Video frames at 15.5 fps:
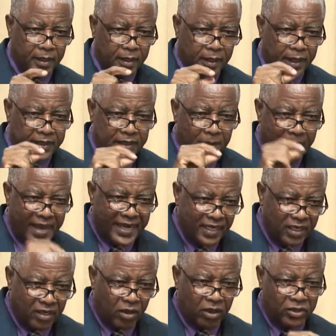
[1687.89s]
is amending
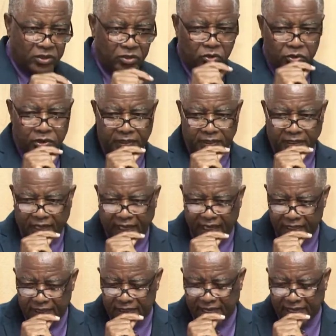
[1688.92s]
the Constitution to cut
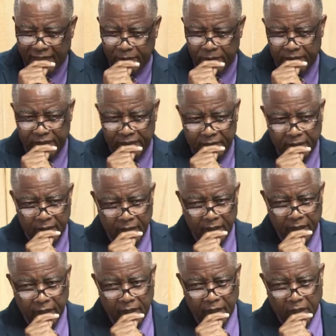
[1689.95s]
the salaries
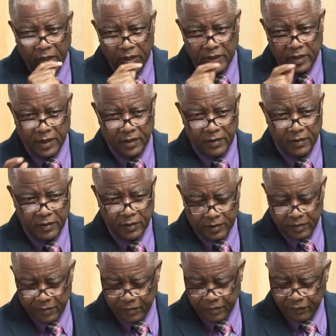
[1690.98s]
for
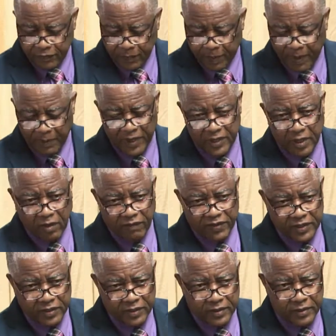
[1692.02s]
public
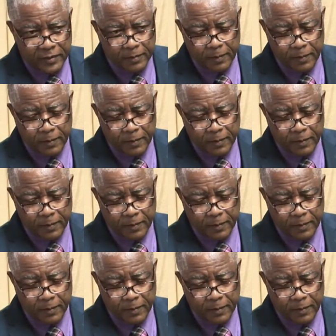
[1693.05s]
officers.